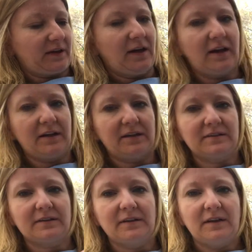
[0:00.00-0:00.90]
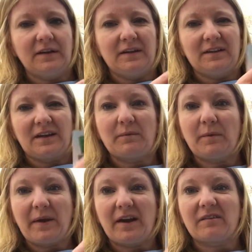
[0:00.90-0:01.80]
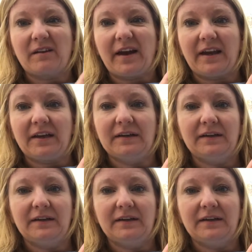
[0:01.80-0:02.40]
colours come a bit grey.